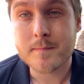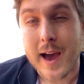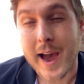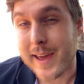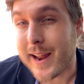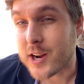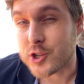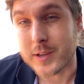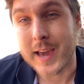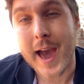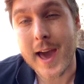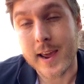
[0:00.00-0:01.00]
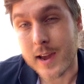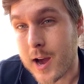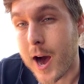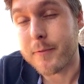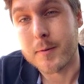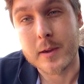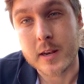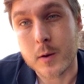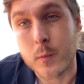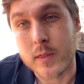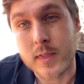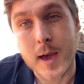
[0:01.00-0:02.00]
I had actually had a coffee
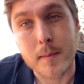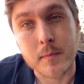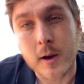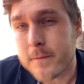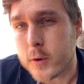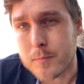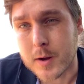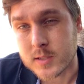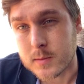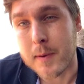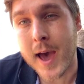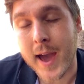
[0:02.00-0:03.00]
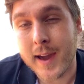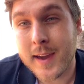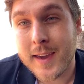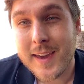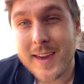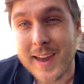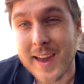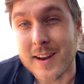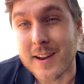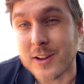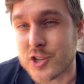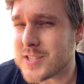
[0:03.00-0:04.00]
meeting with them a few months back, and
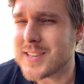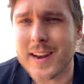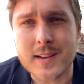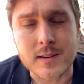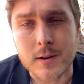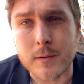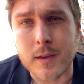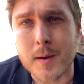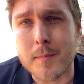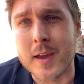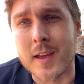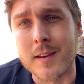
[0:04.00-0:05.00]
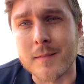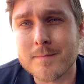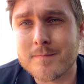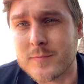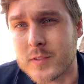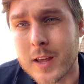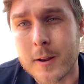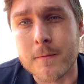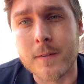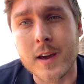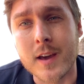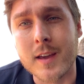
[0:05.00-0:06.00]
just getting to know them and kind
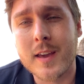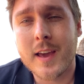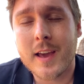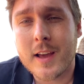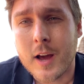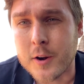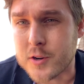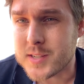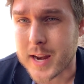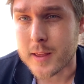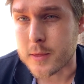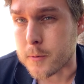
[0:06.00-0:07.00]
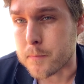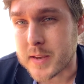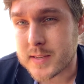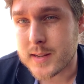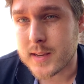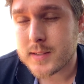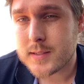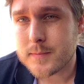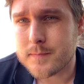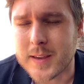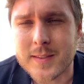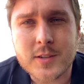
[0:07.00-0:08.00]
of understanding their business,
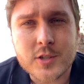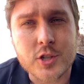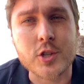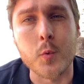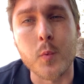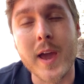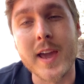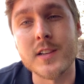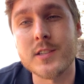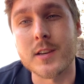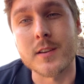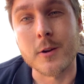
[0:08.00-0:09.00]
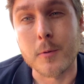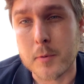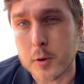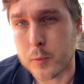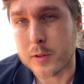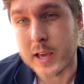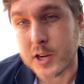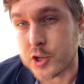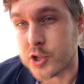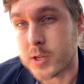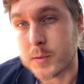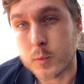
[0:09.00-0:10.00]
and this is just a way to, you know, build
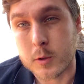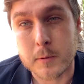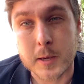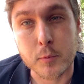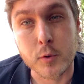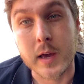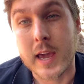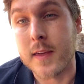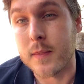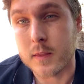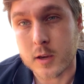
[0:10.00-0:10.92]
relationships with people in the